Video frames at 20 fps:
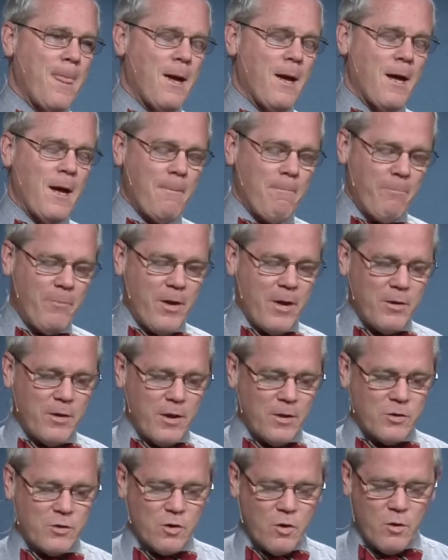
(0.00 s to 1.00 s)

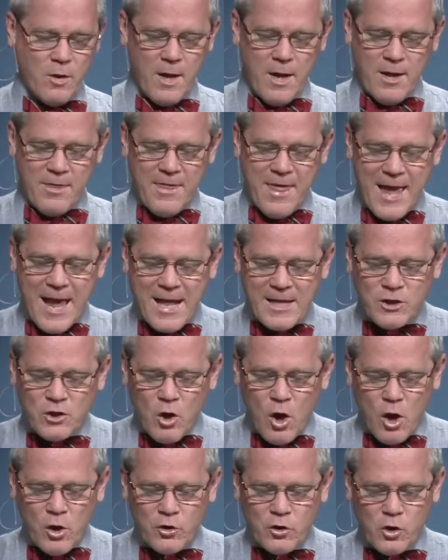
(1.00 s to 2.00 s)
And so that's
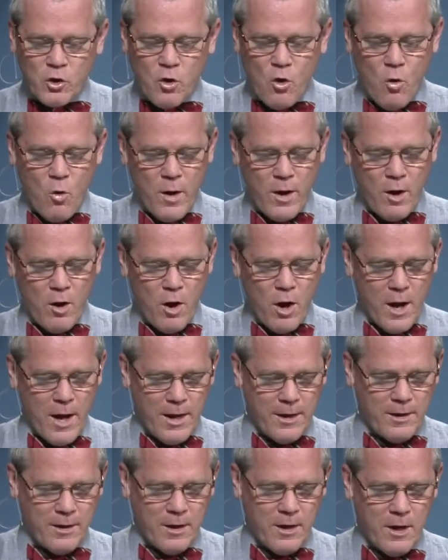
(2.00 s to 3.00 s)
also going
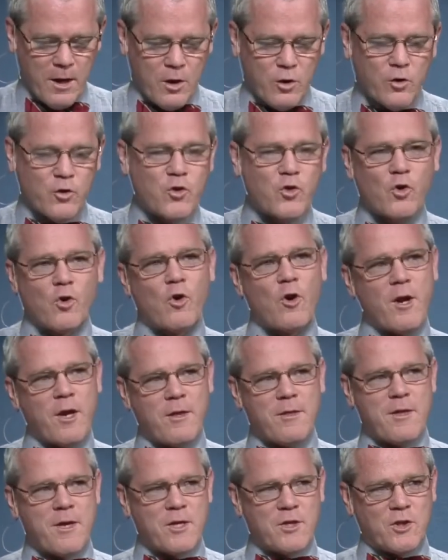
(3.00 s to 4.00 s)
on
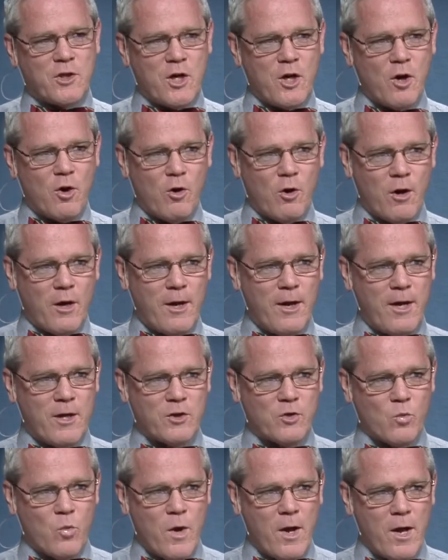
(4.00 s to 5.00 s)
during this era
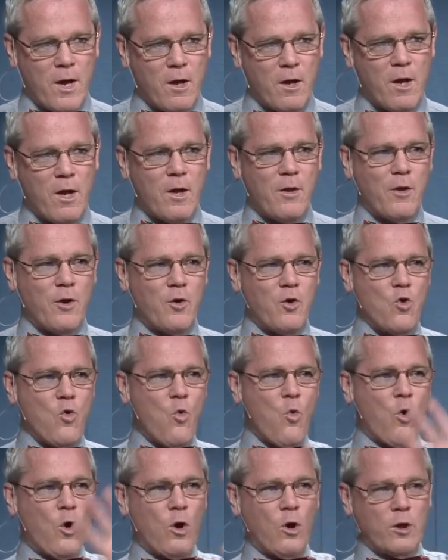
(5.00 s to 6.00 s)
as well. The New
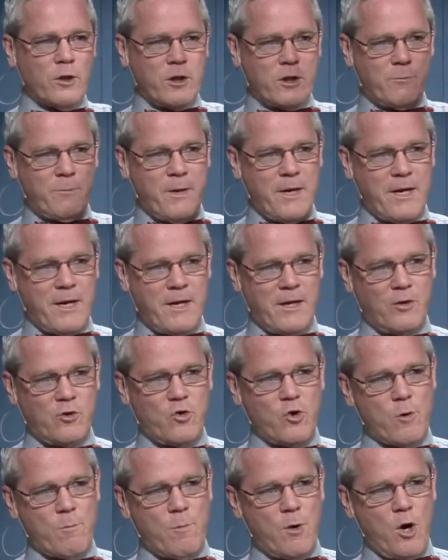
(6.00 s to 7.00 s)
World is beginning
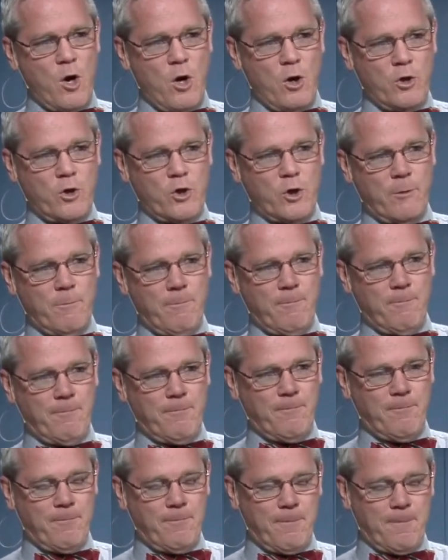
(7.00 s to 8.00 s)
to emerge.
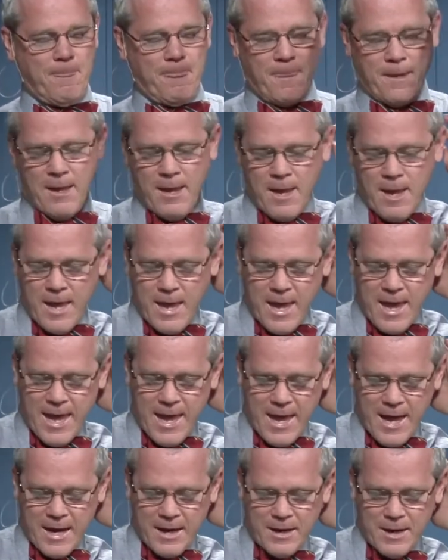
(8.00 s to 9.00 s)

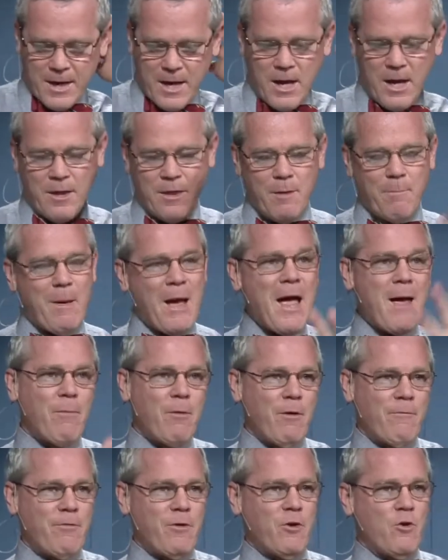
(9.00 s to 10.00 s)
And the
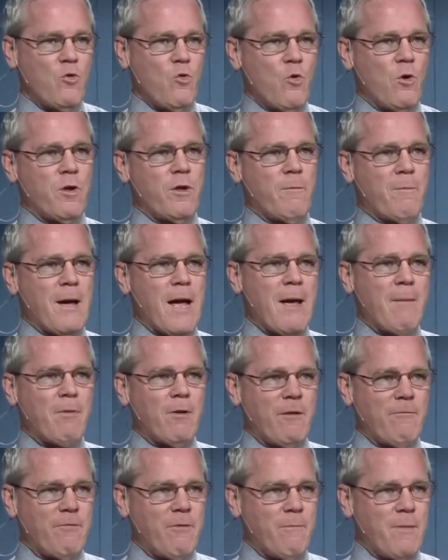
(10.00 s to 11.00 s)
Bible of the New World, the
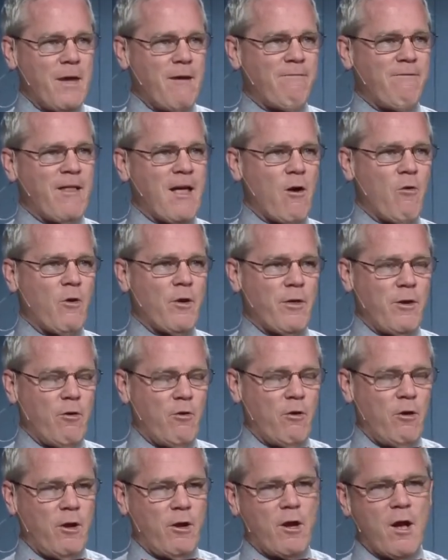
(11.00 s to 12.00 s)
Bible of the Mayflower and the
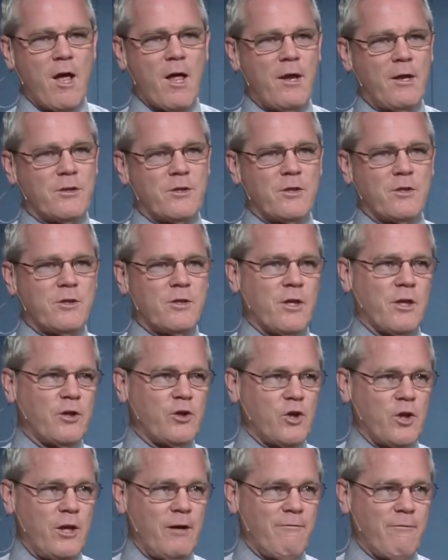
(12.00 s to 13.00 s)
early colonists is the
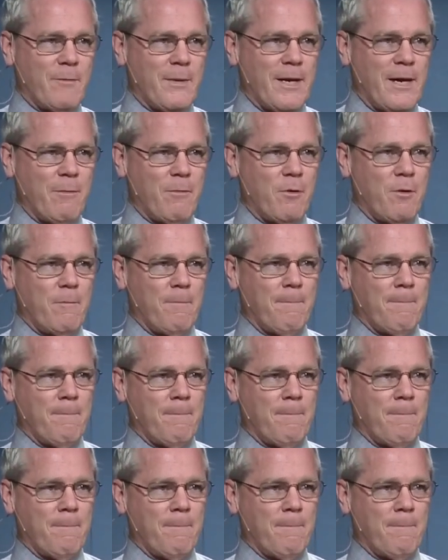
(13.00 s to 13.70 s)
Geneva Bible,